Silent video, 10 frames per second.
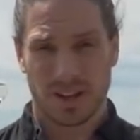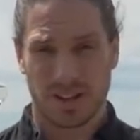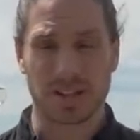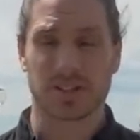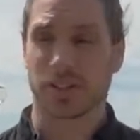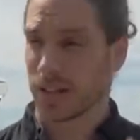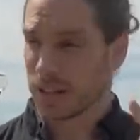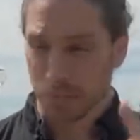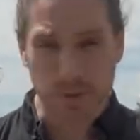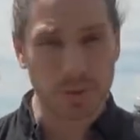Things like
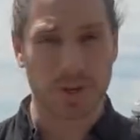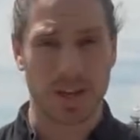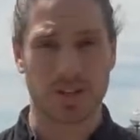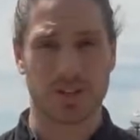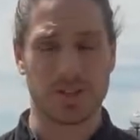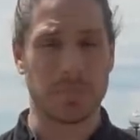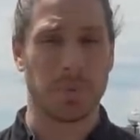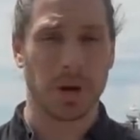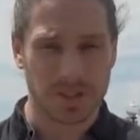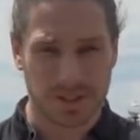the real connections in
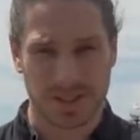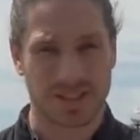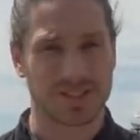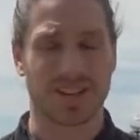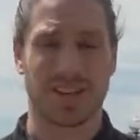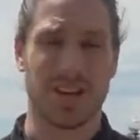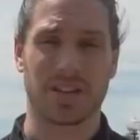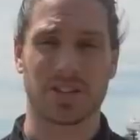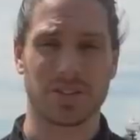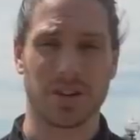person, things like
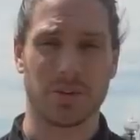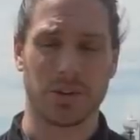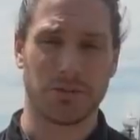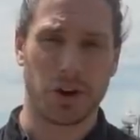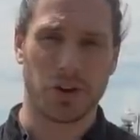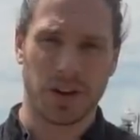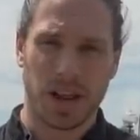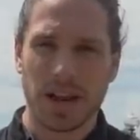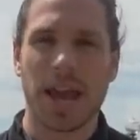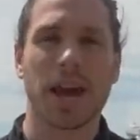connections over the phone,
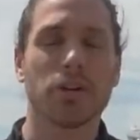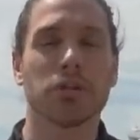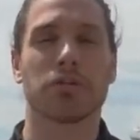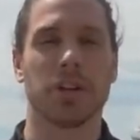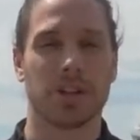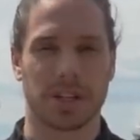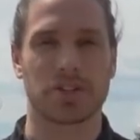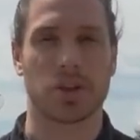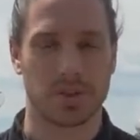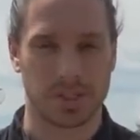and how you're feeling as
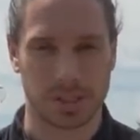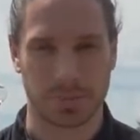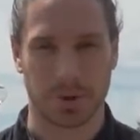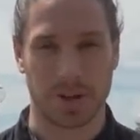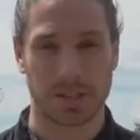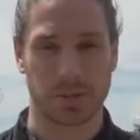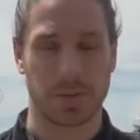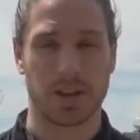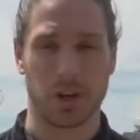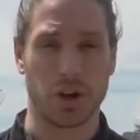those things progress
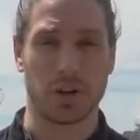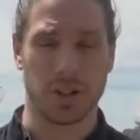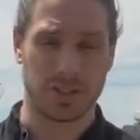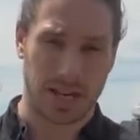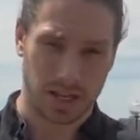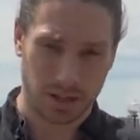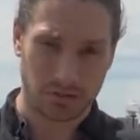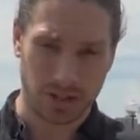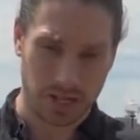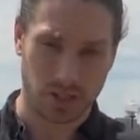throughout the early dating and
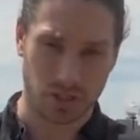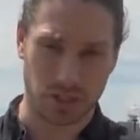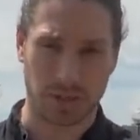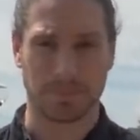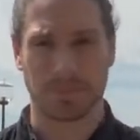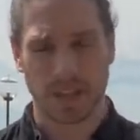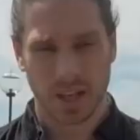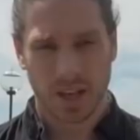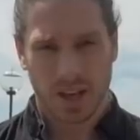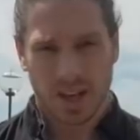relationship.
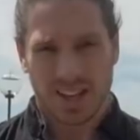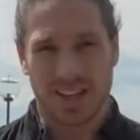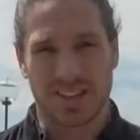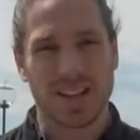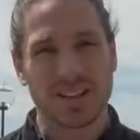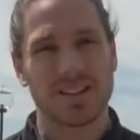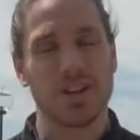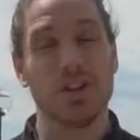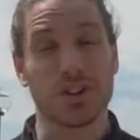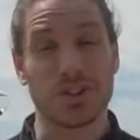Now the other thing
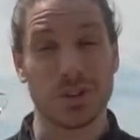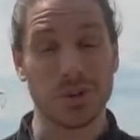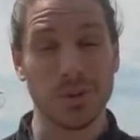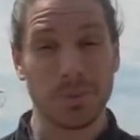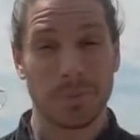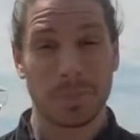you can do